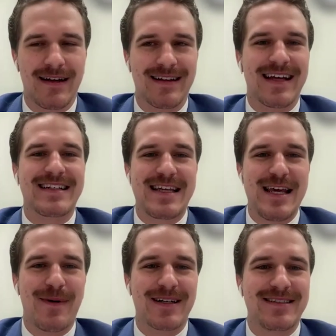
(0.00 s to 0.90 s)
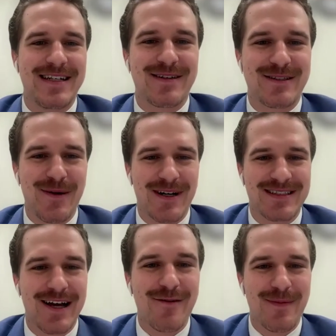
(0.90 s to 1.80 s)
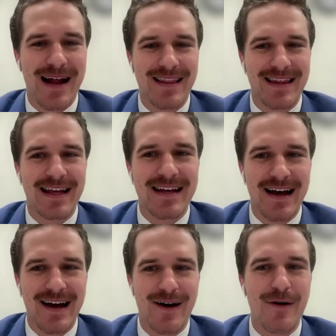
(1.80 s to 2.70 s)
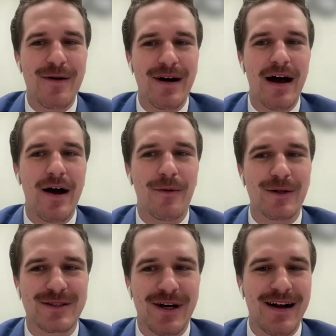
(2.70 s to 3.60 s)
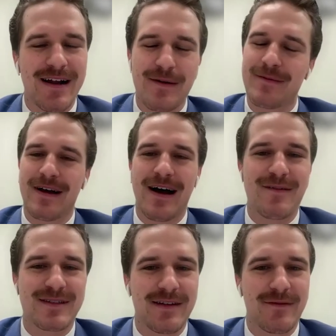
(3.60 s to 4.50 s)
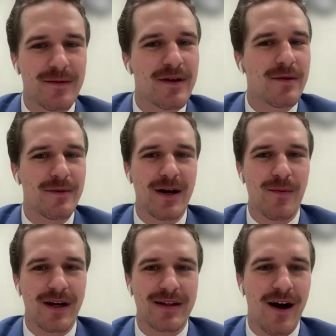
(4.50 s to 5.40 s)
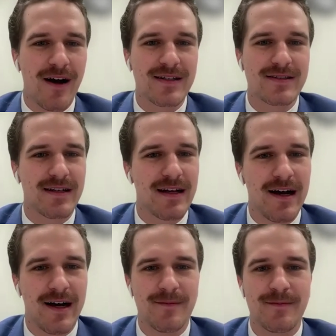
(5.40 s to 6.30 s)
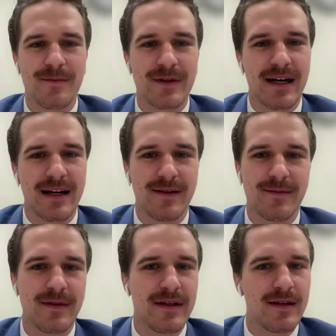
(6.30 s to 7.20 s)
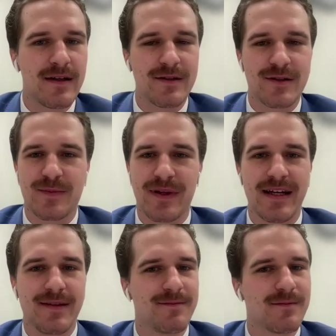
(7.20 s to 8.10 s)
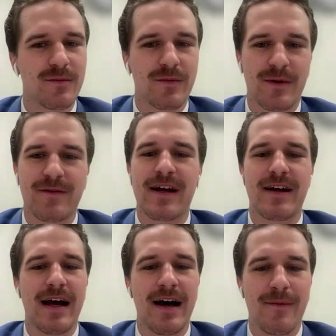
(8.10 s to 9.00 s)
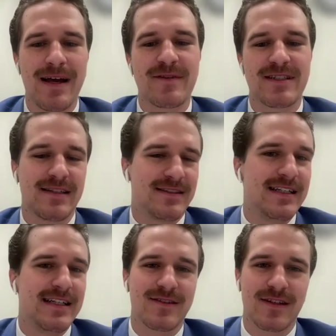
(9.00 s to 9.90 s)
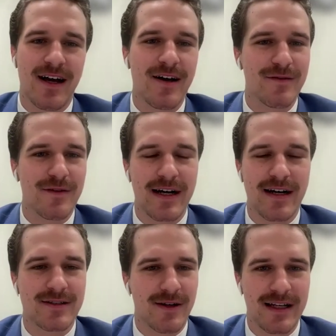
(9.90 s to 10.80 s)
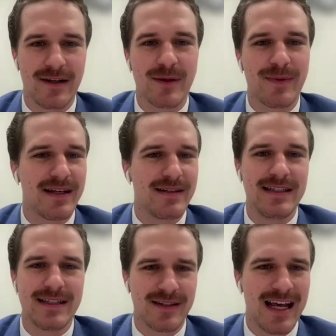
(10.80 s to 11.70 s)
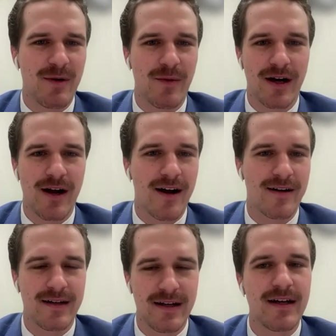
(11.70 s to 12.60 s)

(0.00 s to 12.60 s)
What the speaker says: I like to keep our secrets to ourselves, but I think we'll start. Obviously, we got to work the hardest. Got to just play. We're very we emphasize details a lot over here. So I think if we play a detailed game and work hard, it's